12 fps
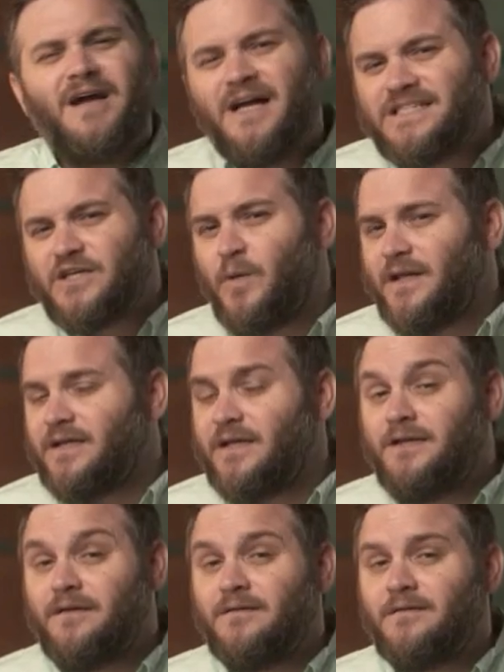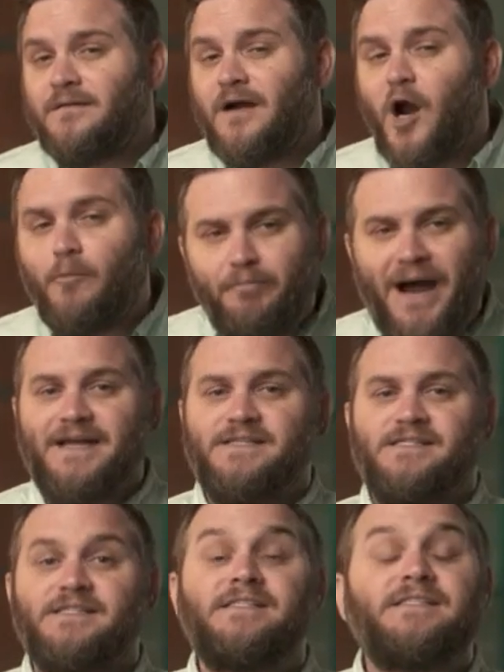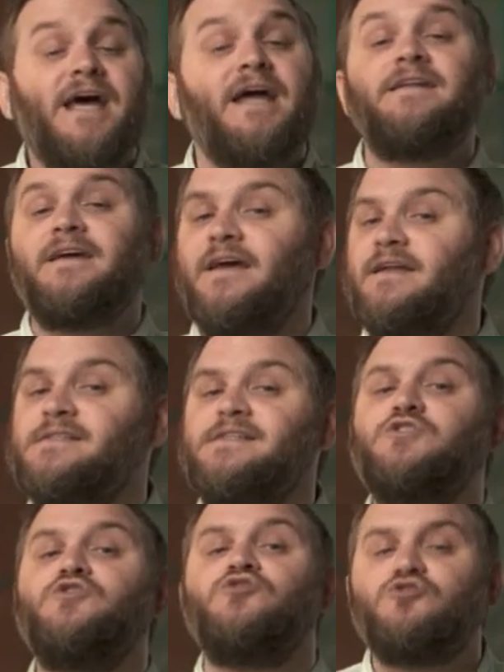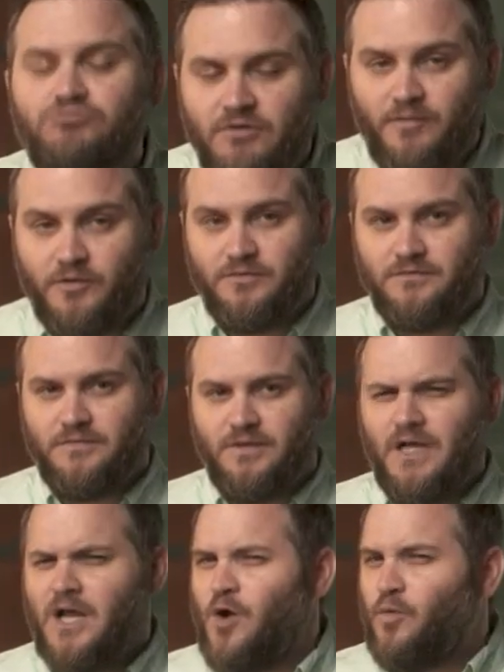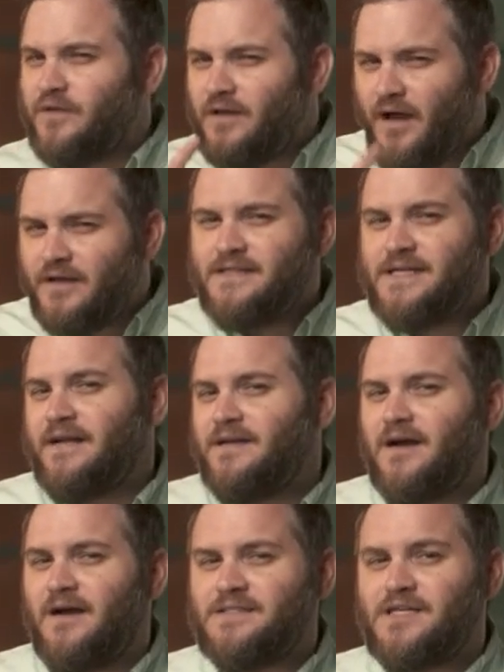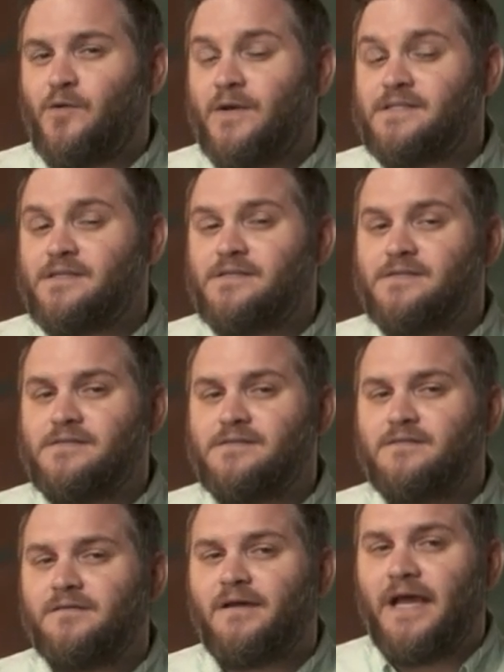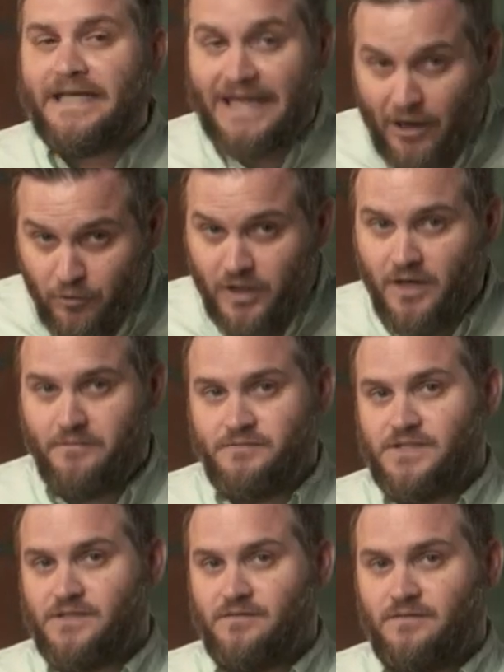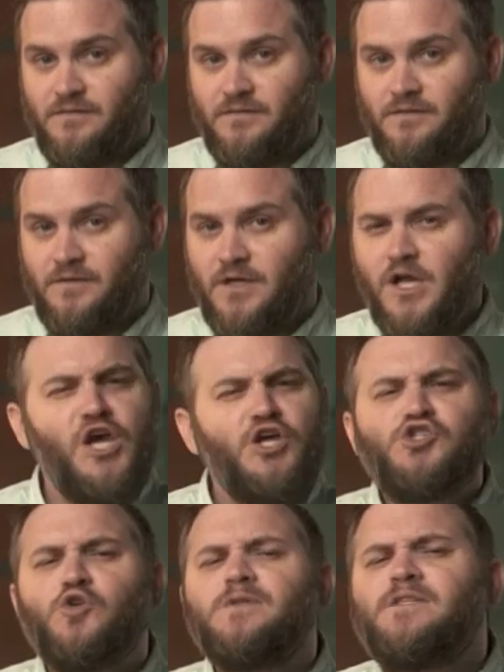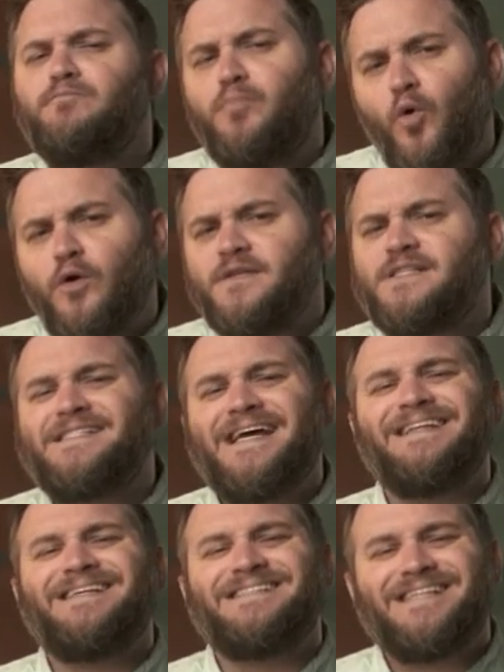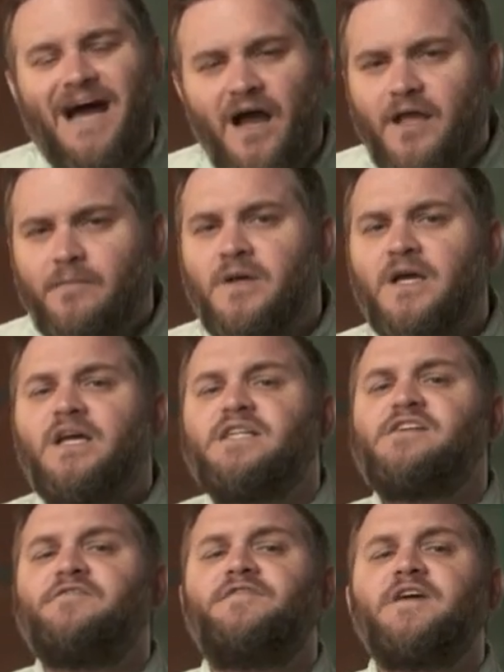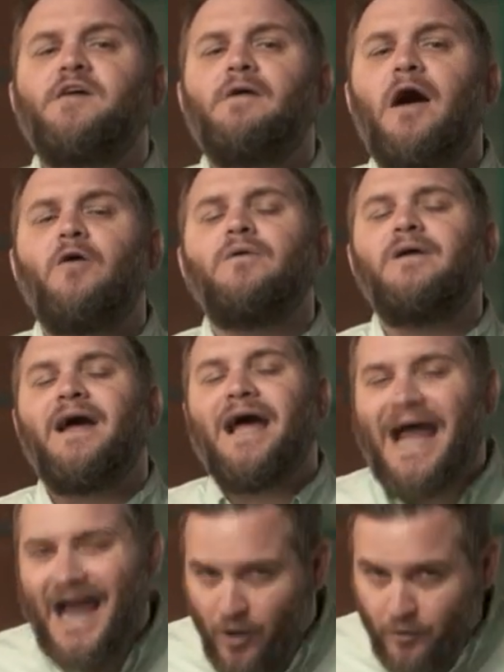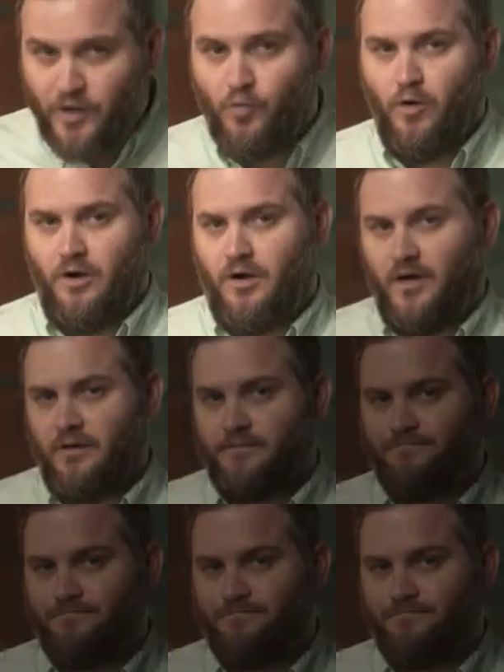Consequently, our biases tend to get us into trouble with unintended consequences and outcomes. So it's important to take the time to figure out how they work.